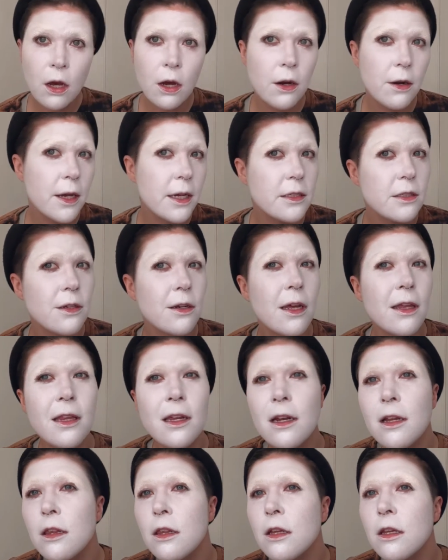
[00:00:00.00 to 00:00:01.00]
Okay, so now that
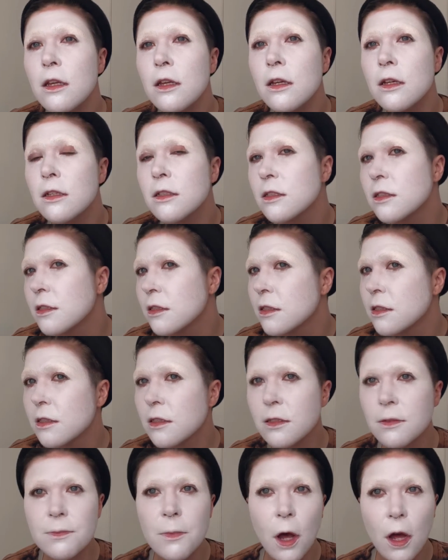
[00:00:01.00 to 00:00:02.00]
it
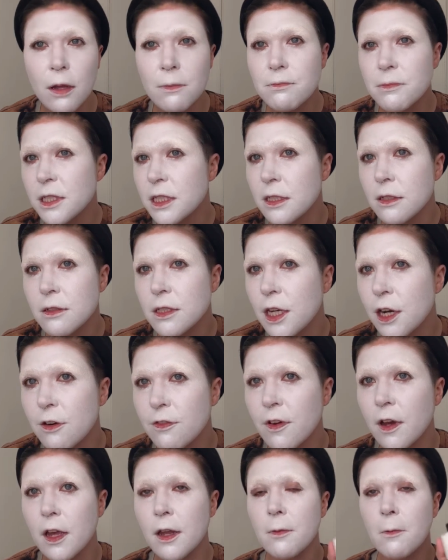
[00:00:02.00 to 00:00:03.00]
looks still
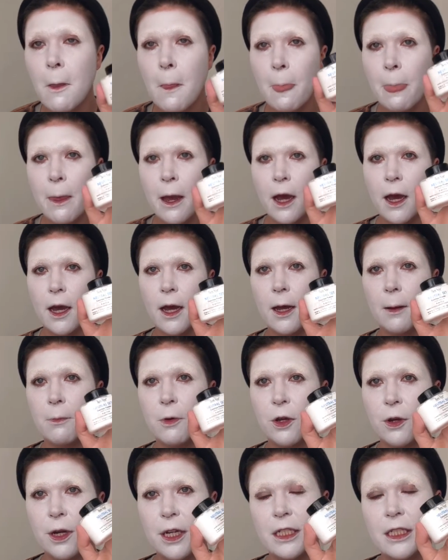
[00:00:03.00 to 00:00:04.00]
terrifying, I'm
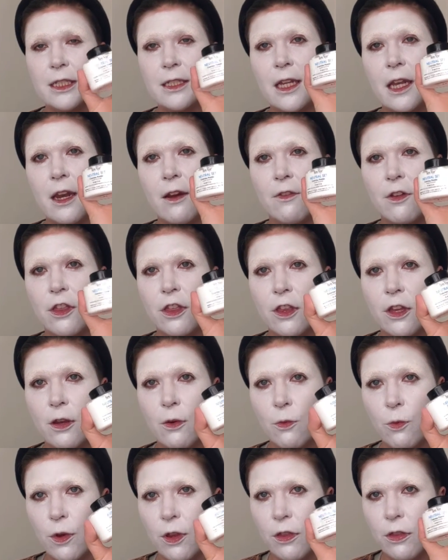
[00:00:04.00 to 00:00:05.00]
going to set
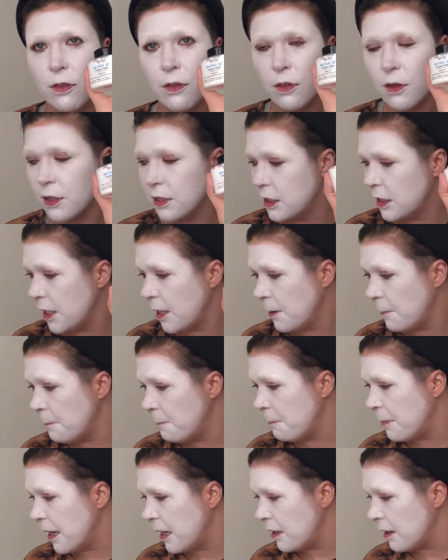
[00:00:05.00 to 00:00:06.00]
everything with the same
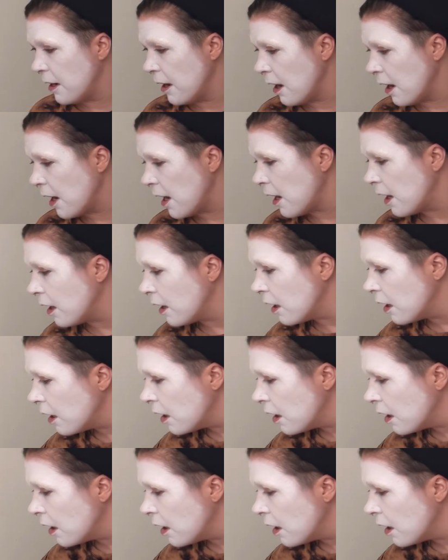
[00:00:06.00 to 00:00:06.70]
Ben Nye